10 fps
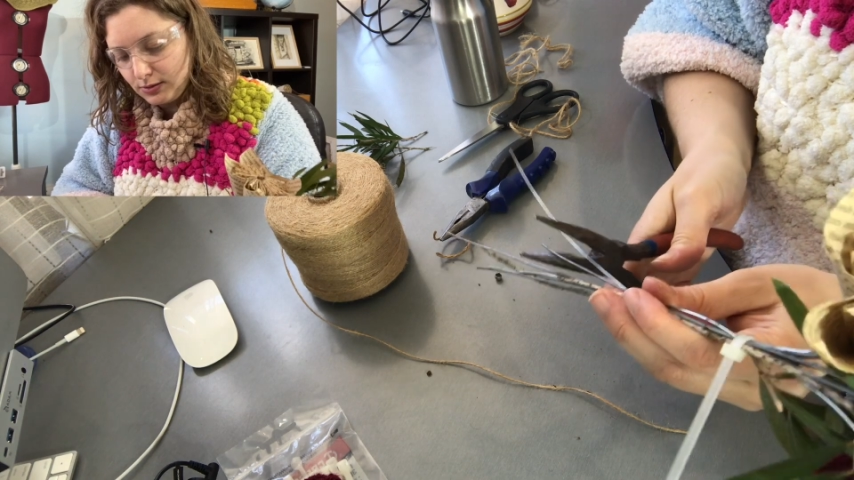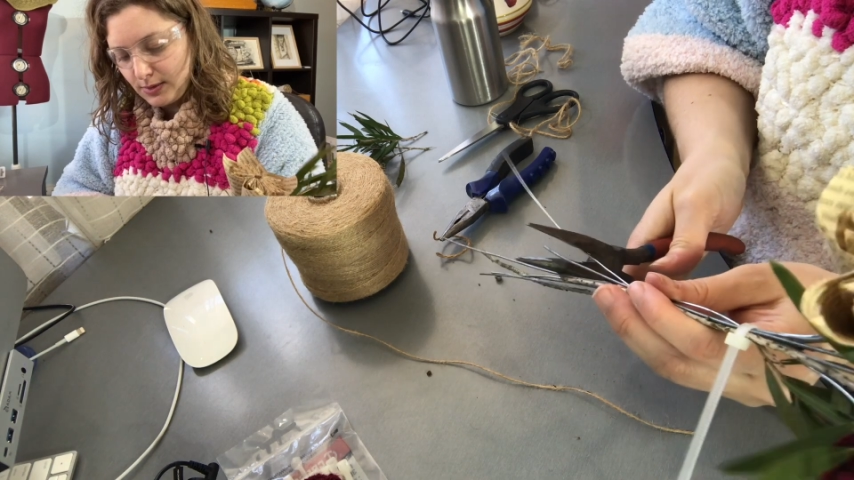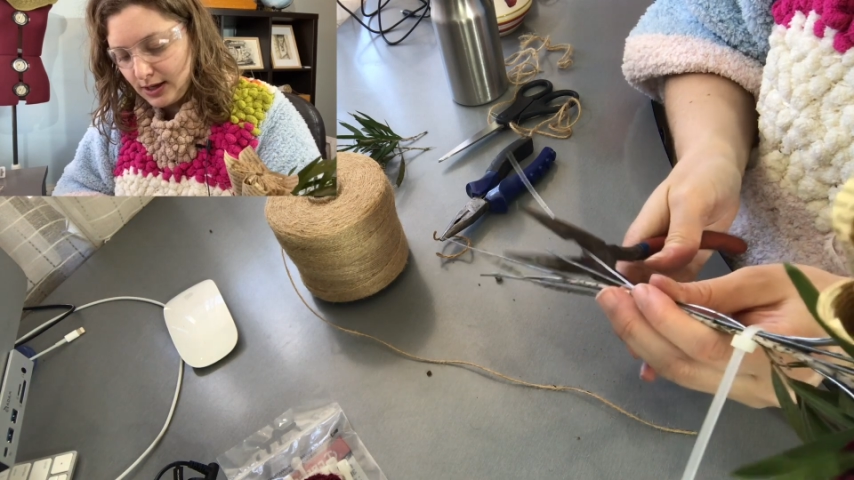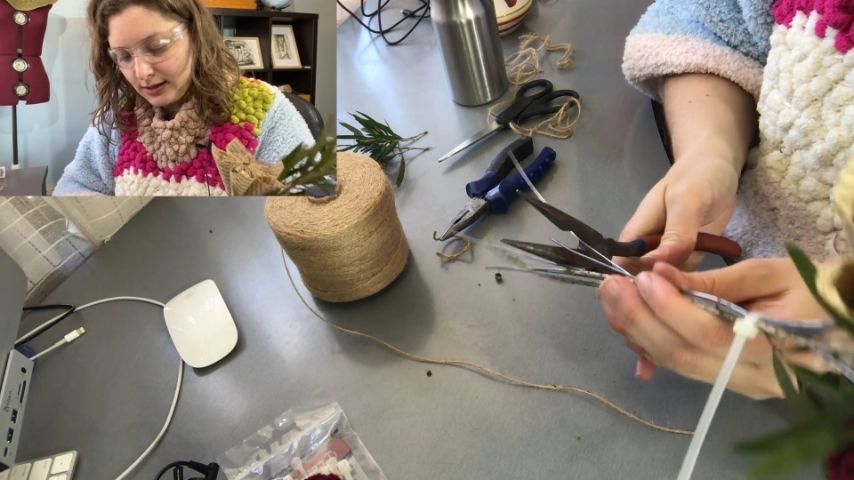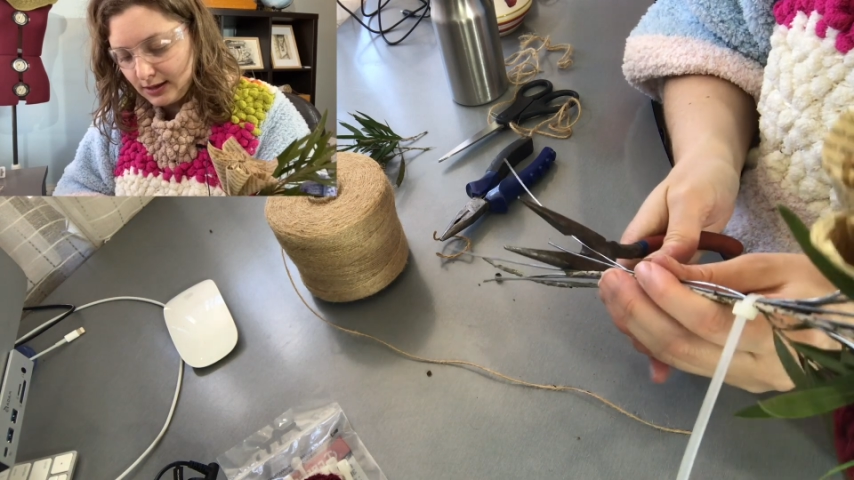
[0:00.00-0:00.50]

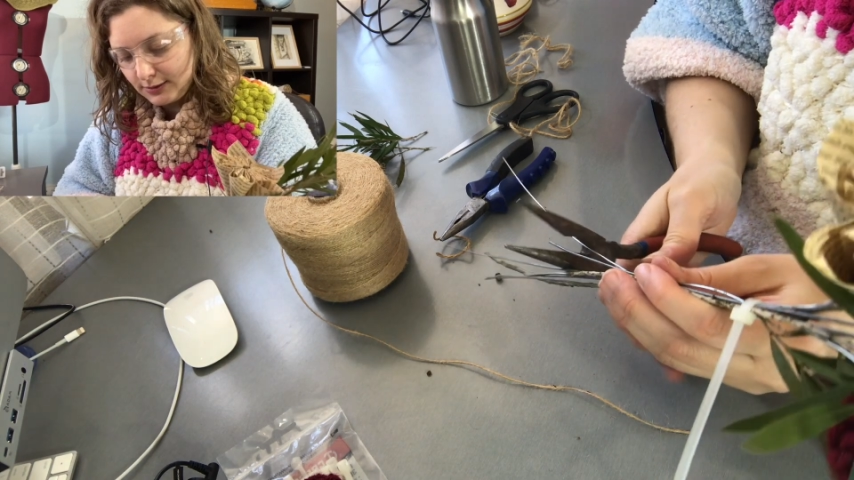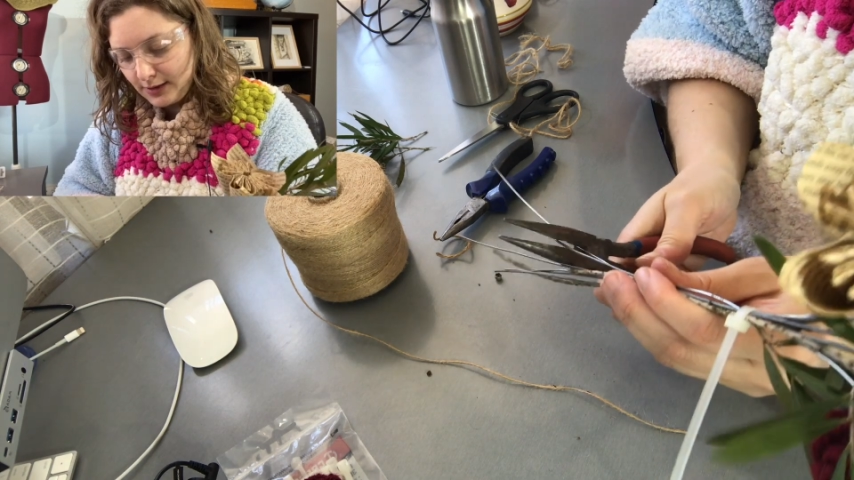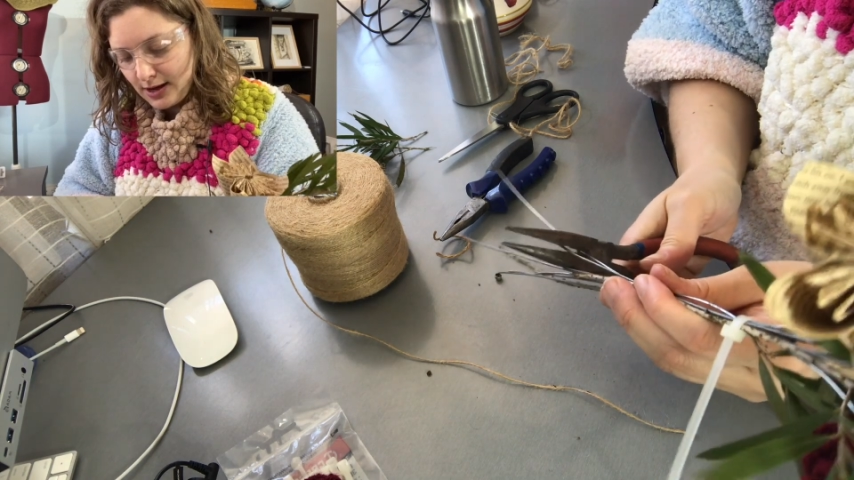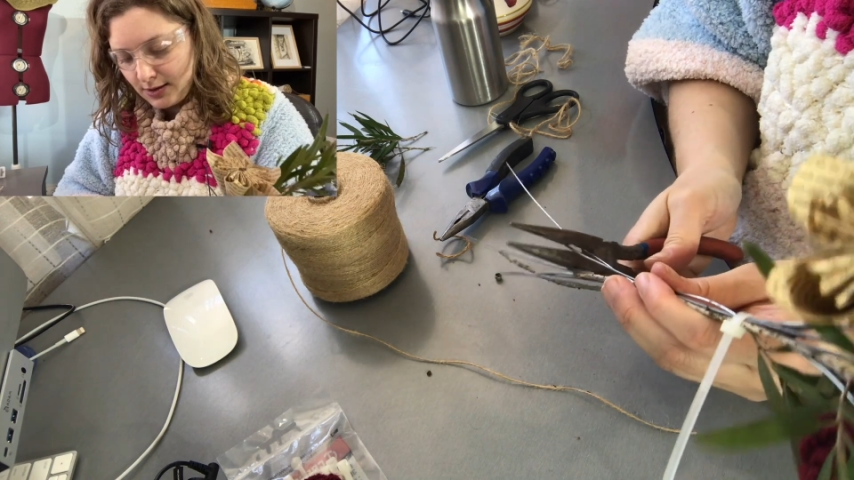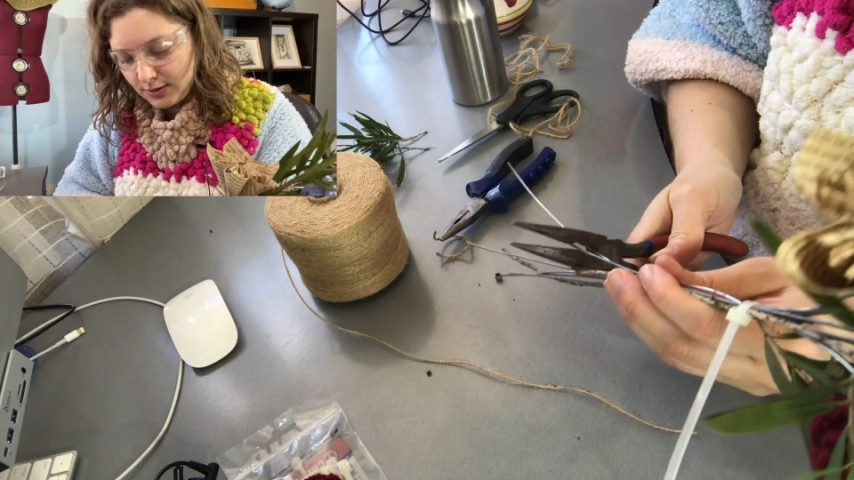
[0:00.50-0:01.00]
make these
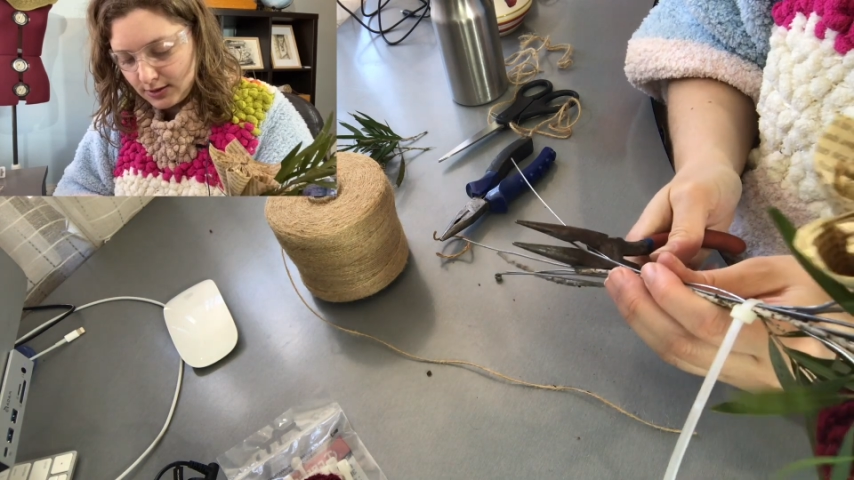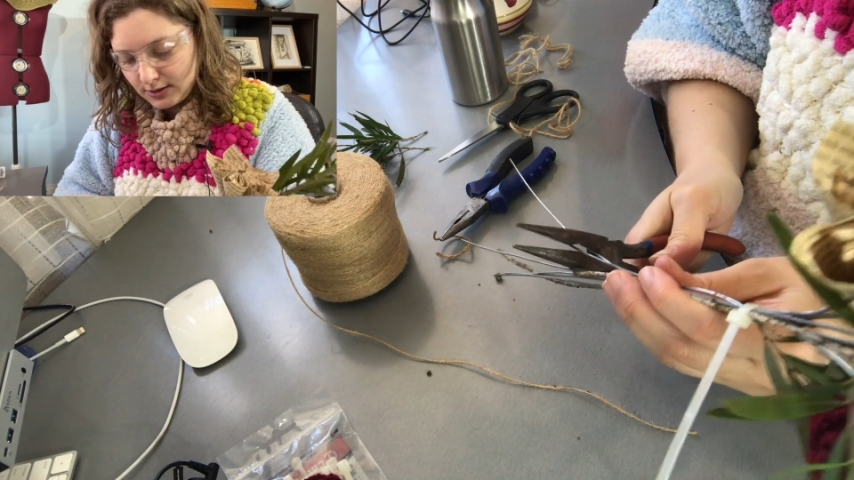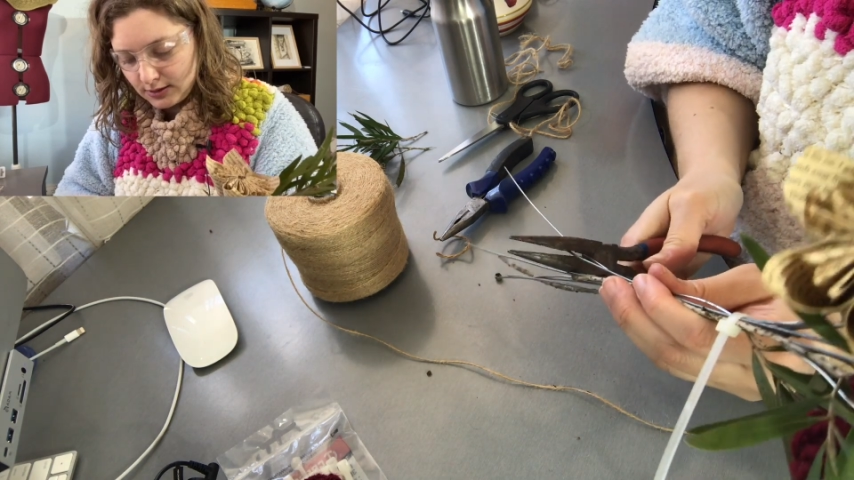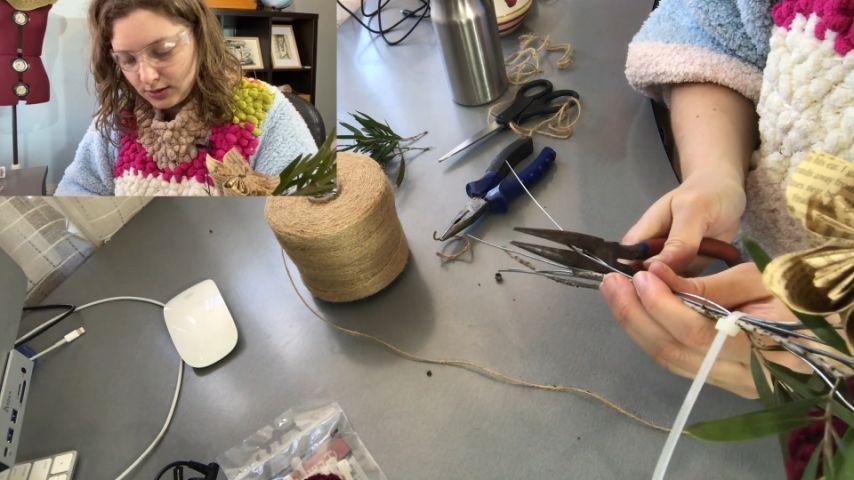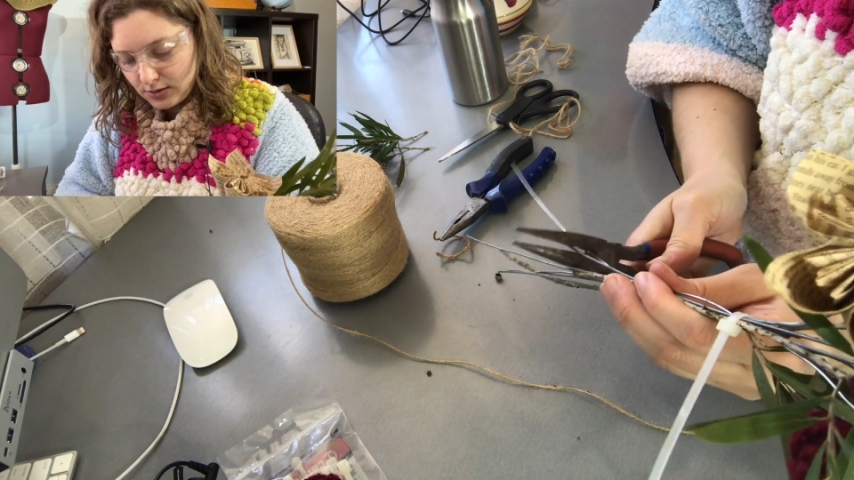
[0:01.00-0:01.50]

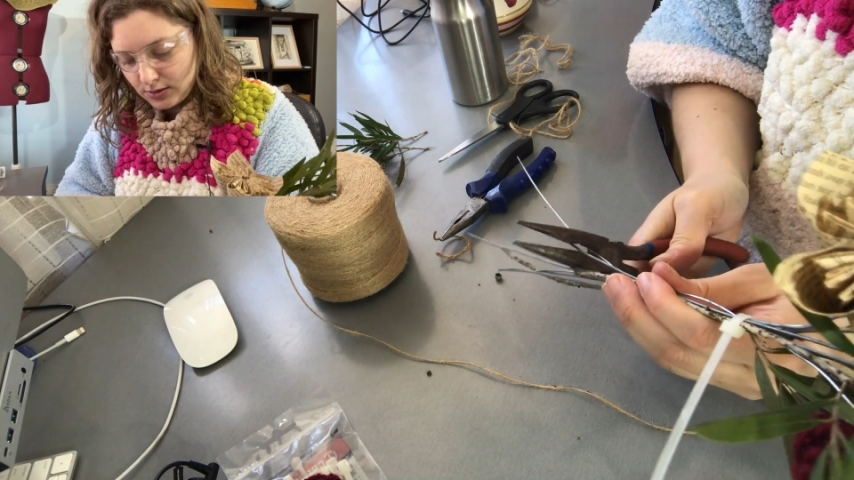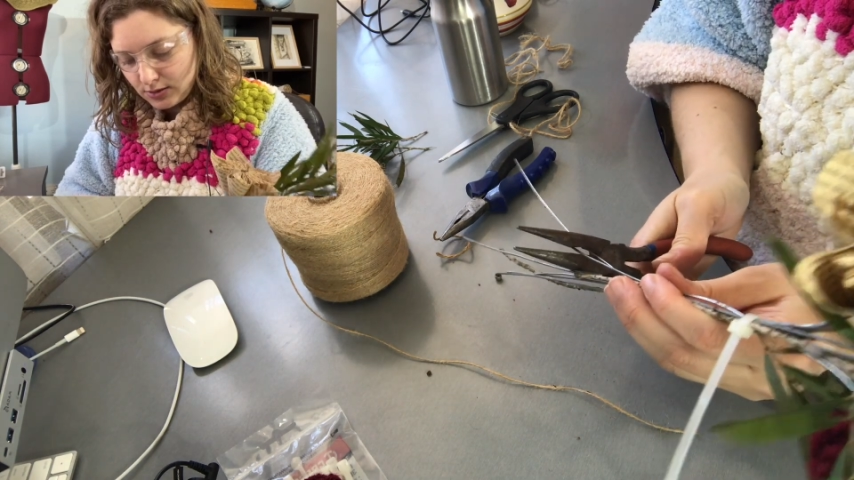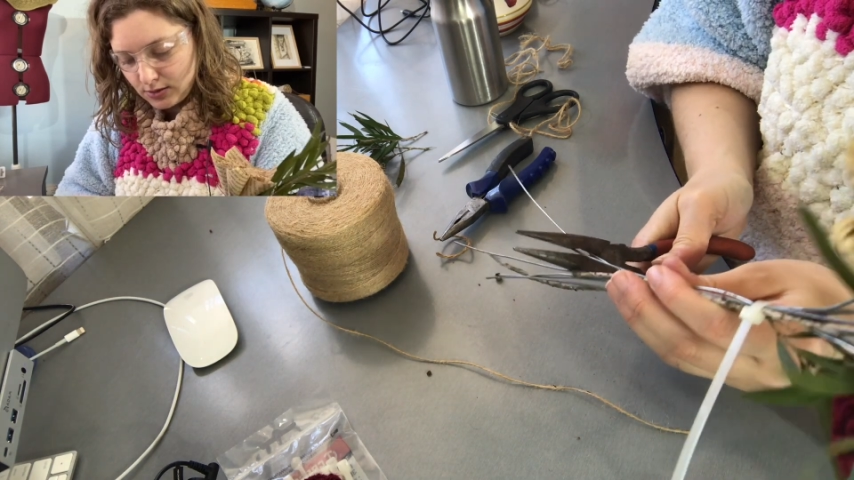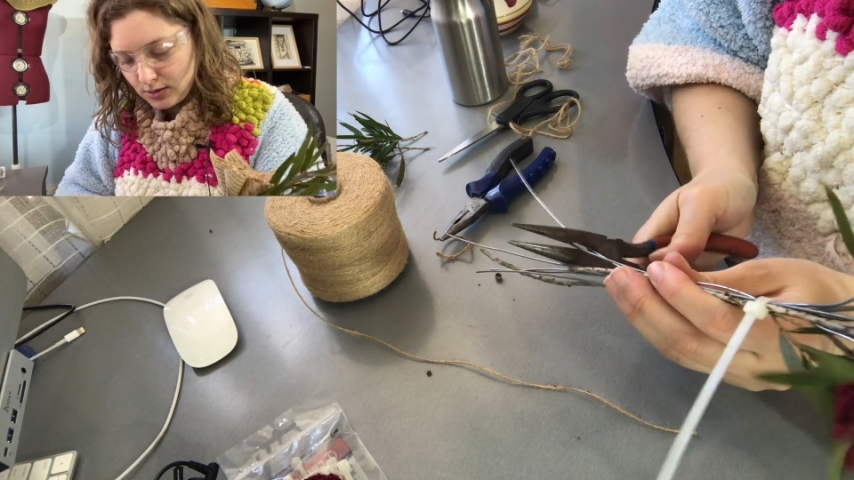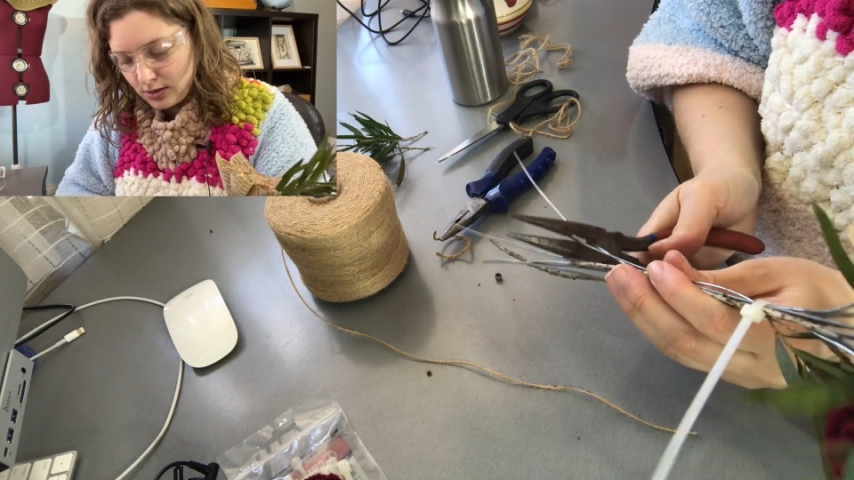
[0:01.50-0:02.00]
flowers or